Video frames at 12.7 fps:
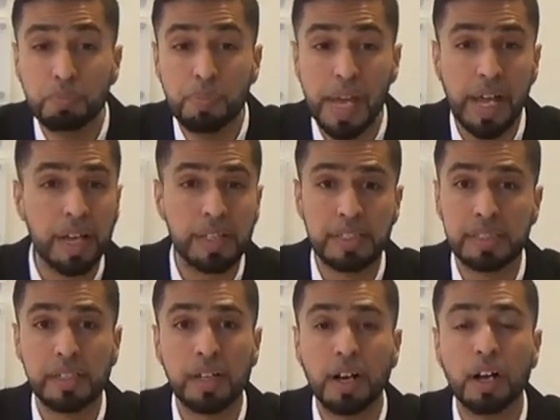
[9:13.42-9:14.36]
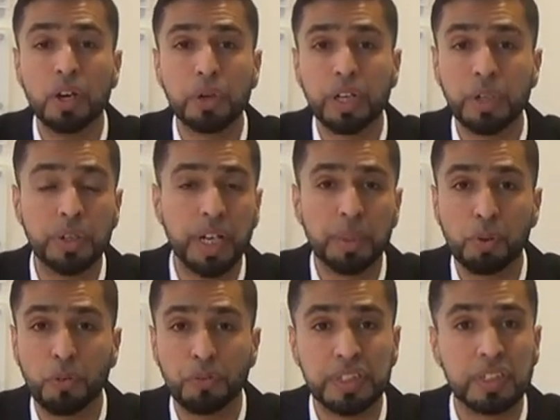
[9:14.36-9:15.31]
bears are looking to take
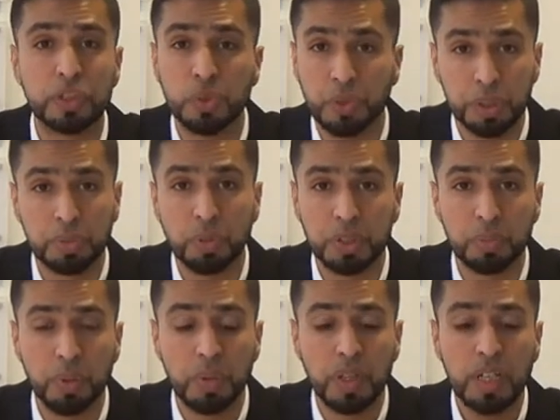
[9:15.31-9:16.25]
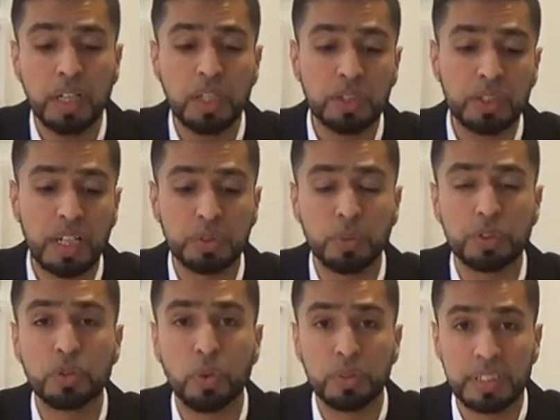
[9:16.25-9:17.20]
profits as soon as possible. So that's
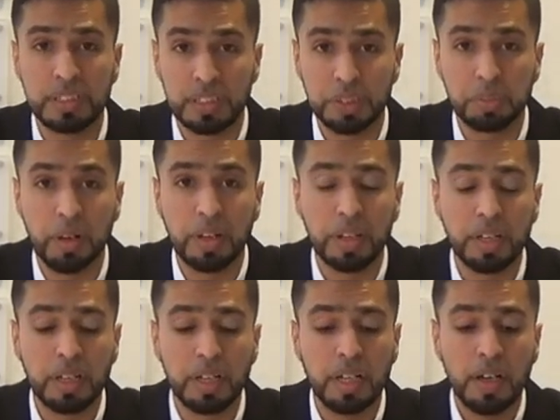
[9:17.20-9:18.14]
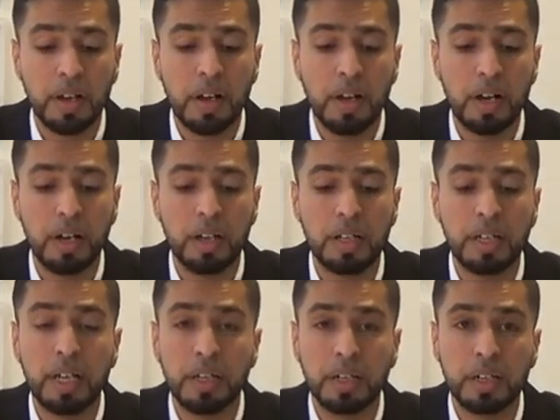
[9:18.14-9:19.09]
what's causing the spike
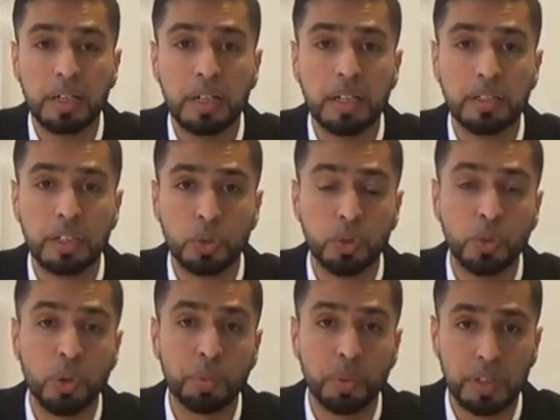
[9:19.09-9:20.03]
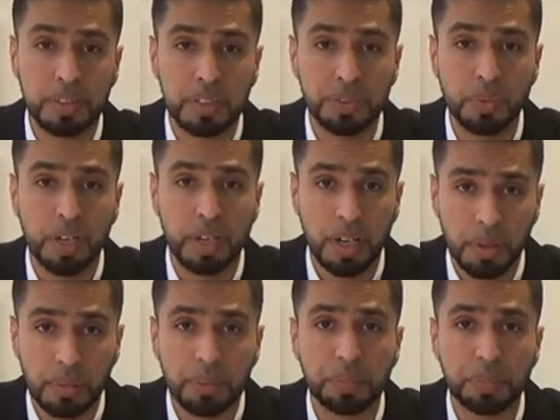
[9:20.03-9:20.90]
in the crude oil prices right now.